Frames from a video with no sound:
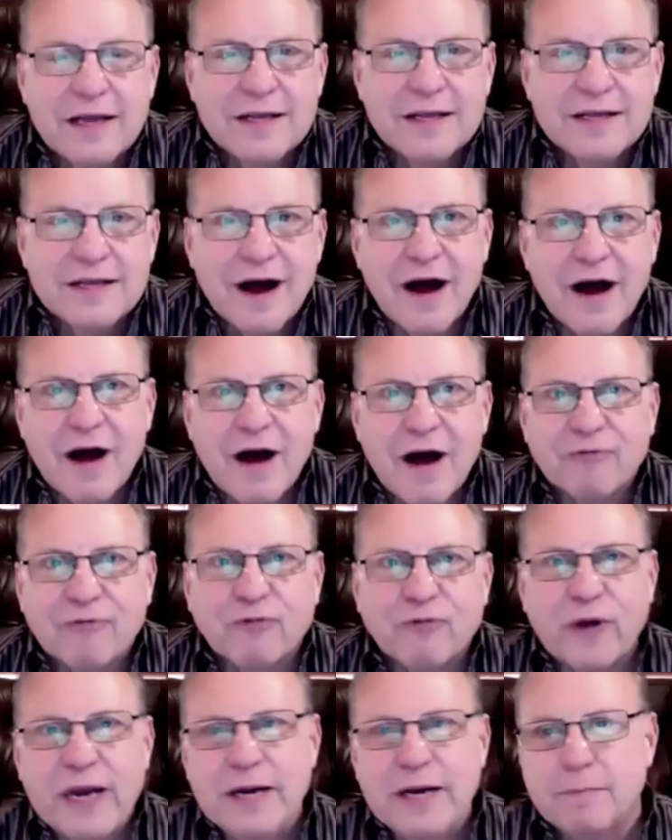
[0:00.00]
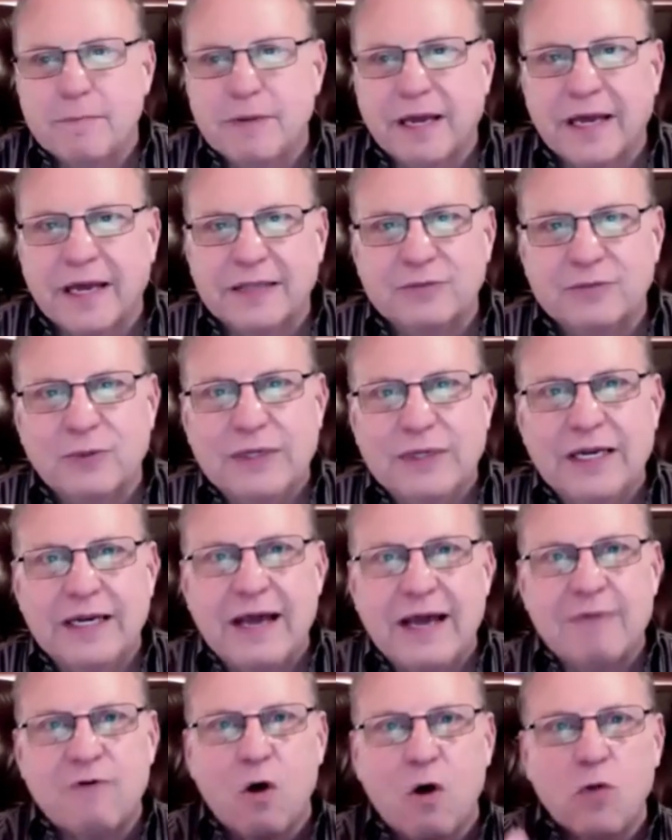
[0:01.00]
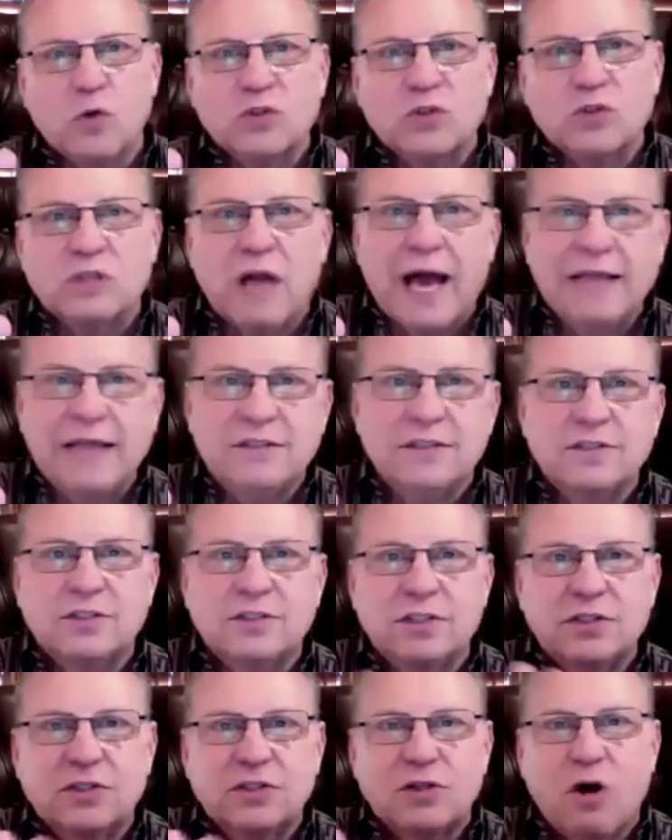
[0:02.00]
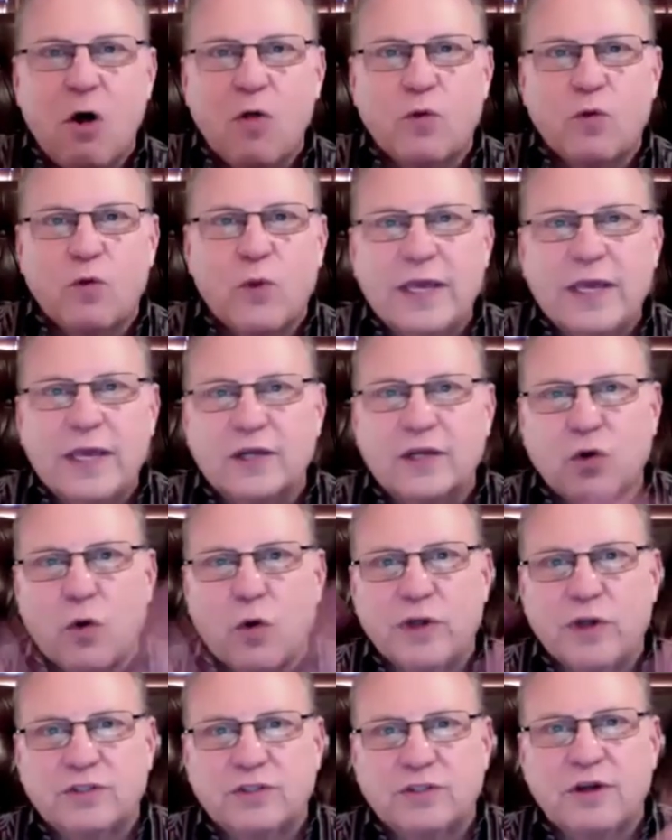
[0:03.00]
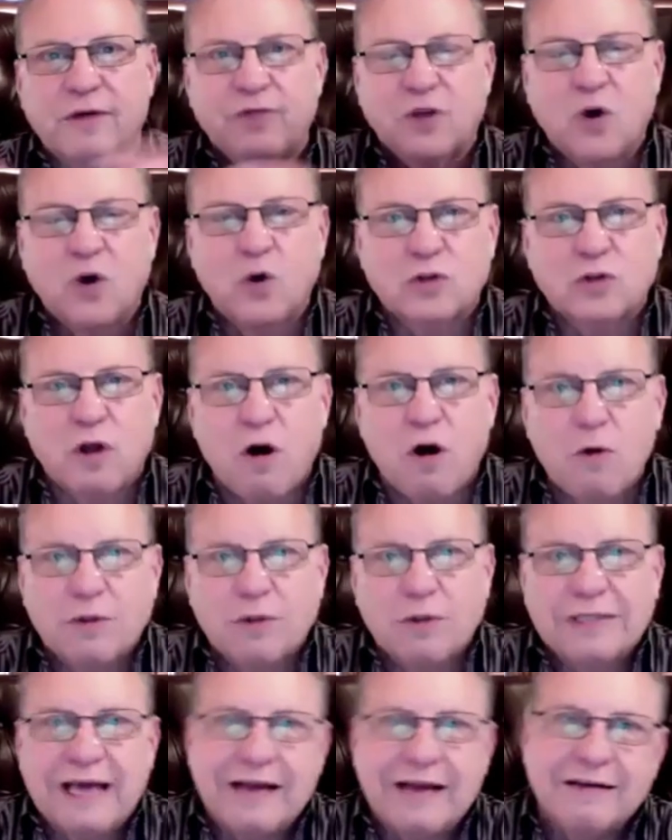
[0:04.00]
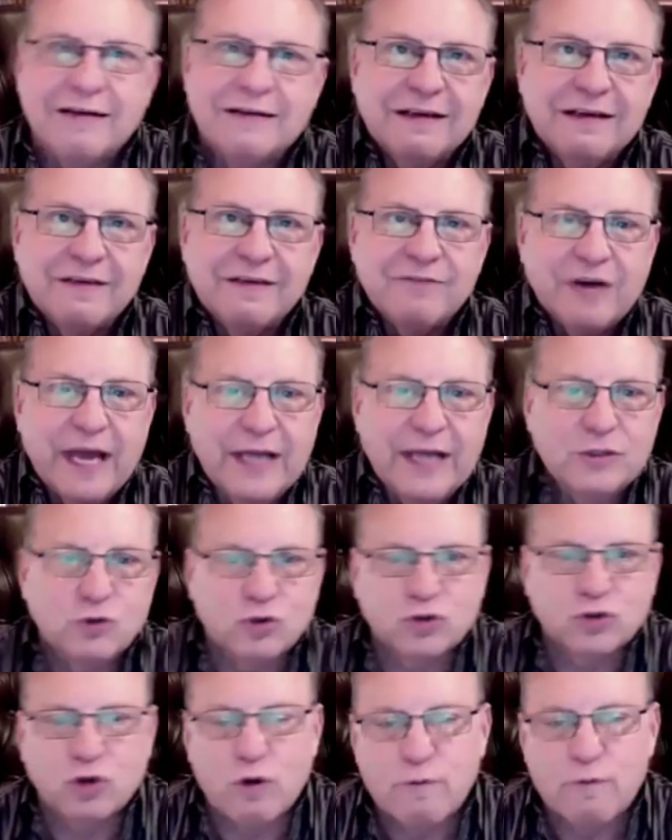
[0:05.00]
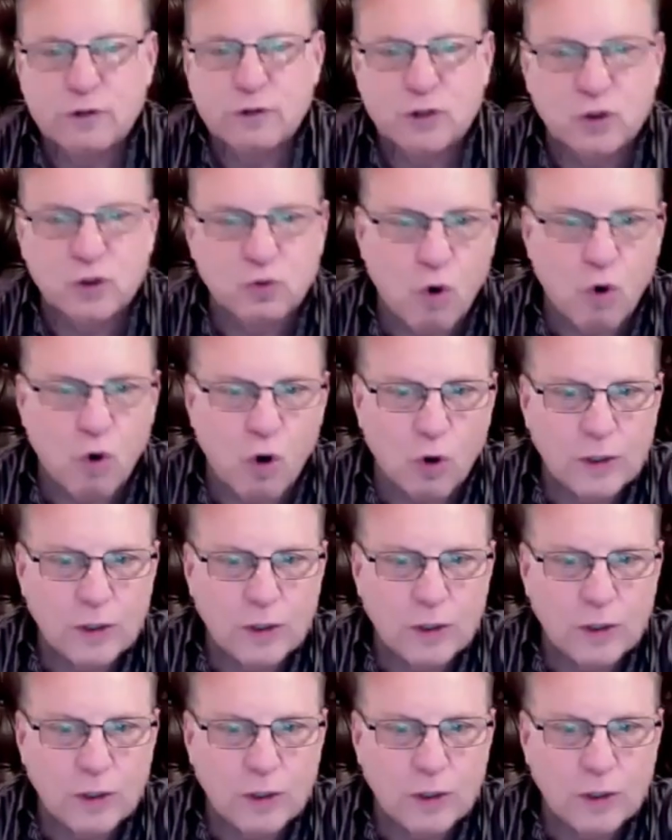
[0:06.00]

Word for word: a freedom because we didn't have all those licenses and all the regulatory stuff that goes along with that financial services world.